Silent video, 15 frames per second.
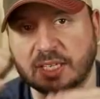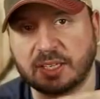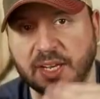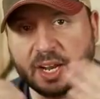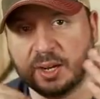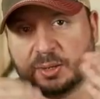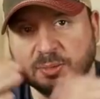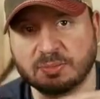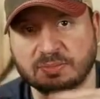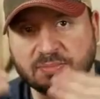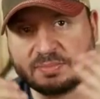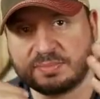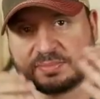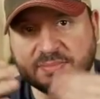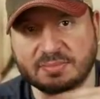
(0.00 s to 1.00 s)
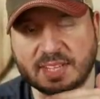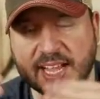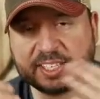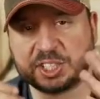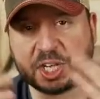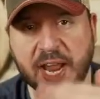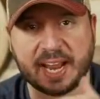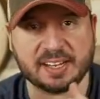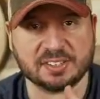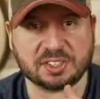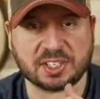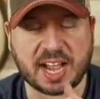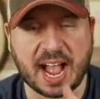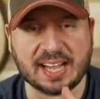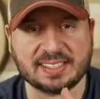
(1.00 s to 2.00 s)
you know,
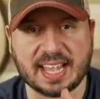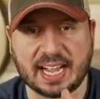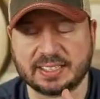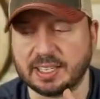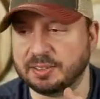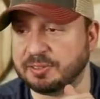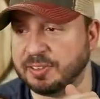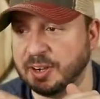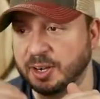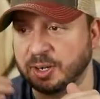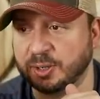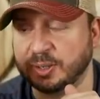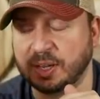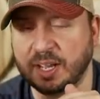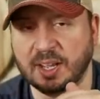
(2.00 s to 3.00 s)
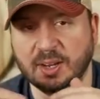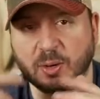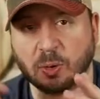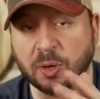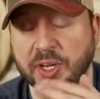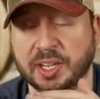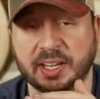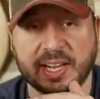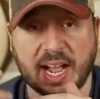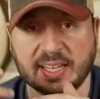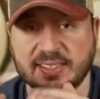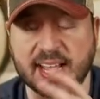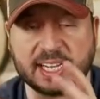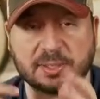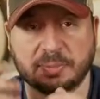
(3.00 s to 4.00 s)
exchange contact info, or you could
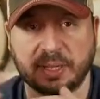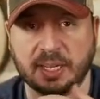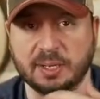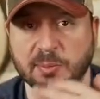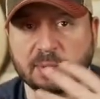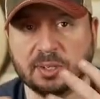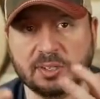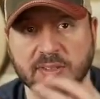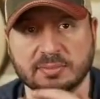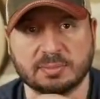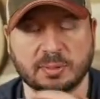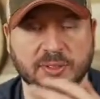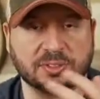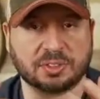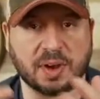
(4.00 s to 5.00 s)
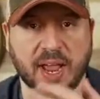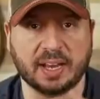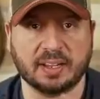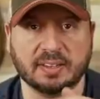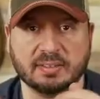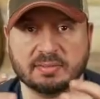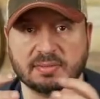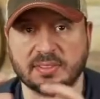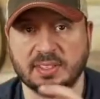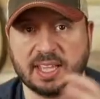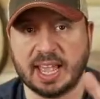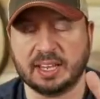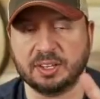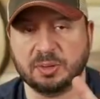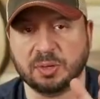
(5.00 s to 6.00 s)
contact me, and we'll we'll try to
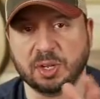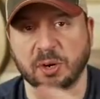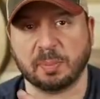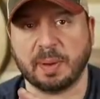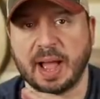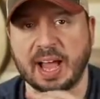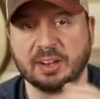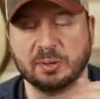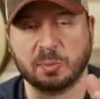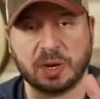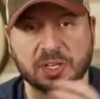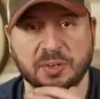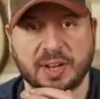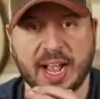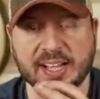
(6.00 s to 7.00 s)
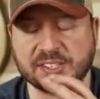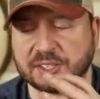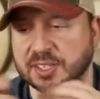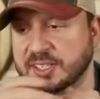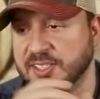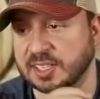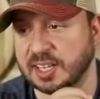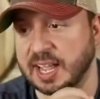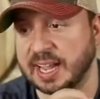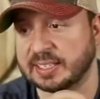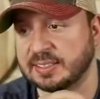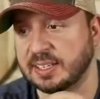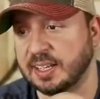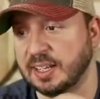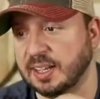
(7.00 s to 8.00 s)
get you your bottle and what you guys are going to
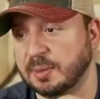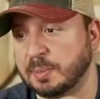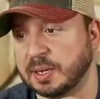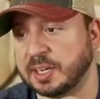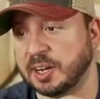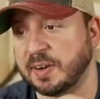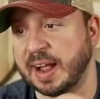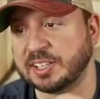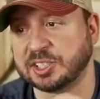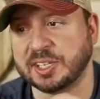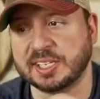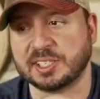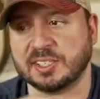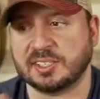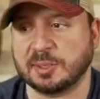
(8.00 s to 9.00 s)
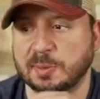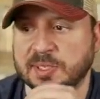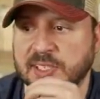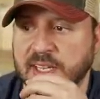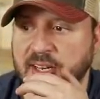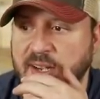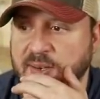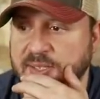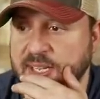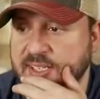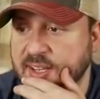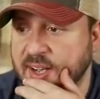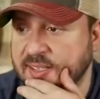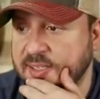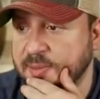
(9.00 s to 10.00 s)
select. But congratulations to Whiskey Nose.
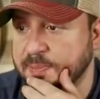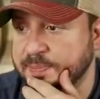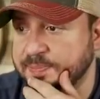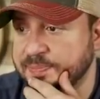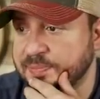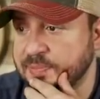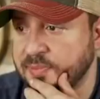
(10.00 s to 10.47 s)
That's awesome.